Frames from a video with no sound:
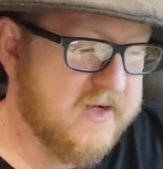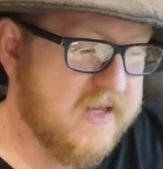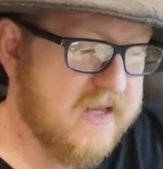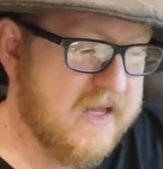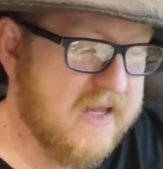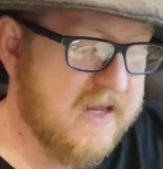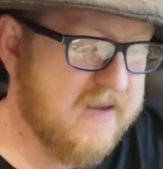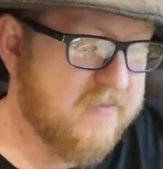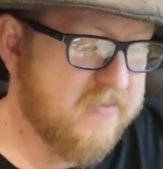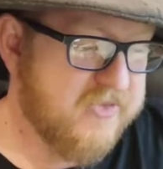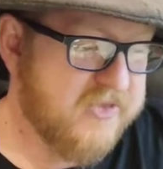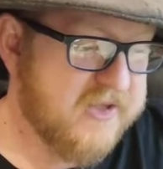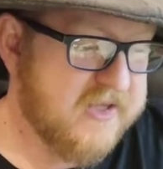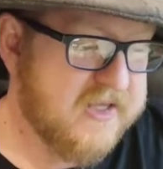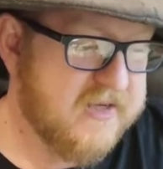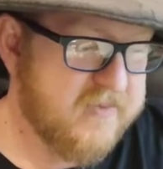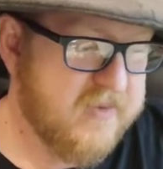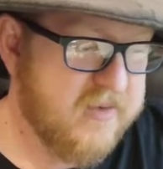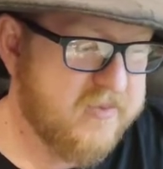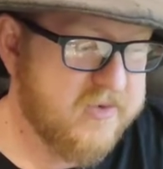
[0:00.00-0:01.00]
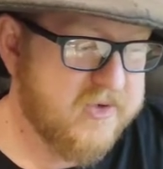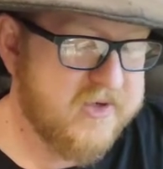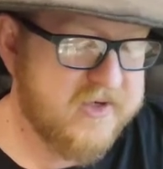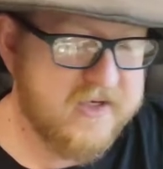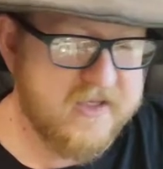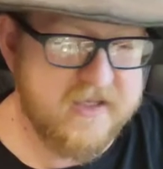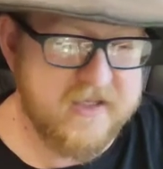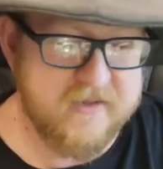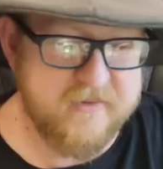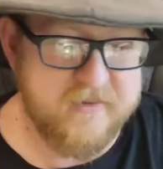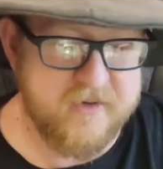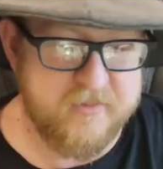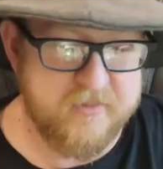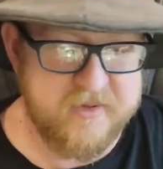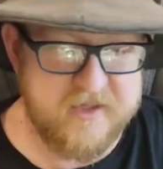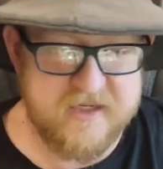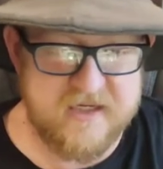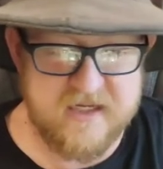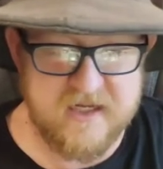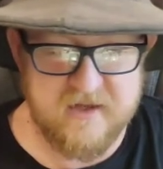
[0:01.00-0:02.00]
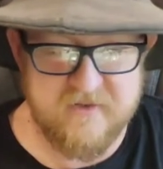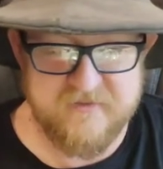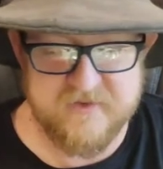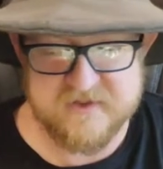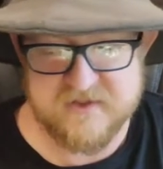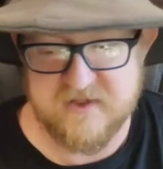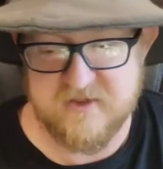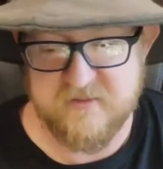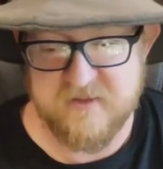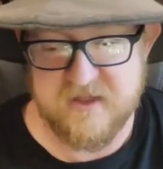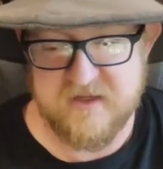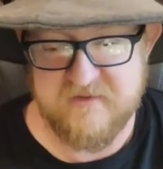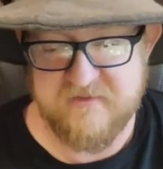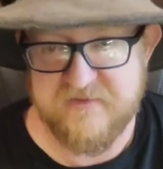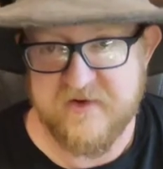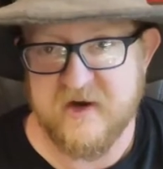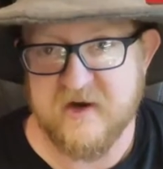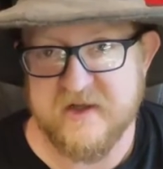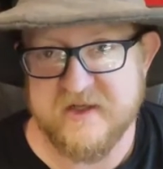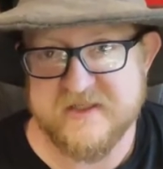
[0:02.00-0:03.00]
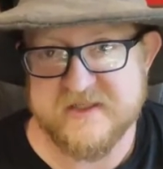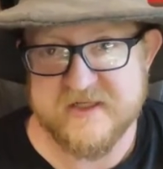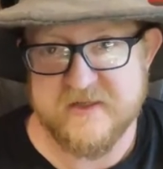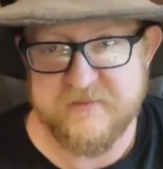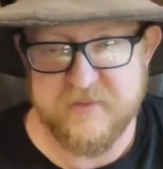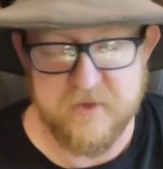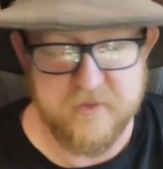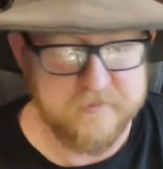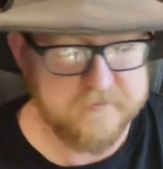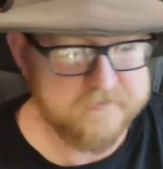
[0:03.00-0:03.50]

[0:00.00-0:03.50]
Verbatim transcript: that I, I am thinking about putting in the PDF is going to be fairly simple.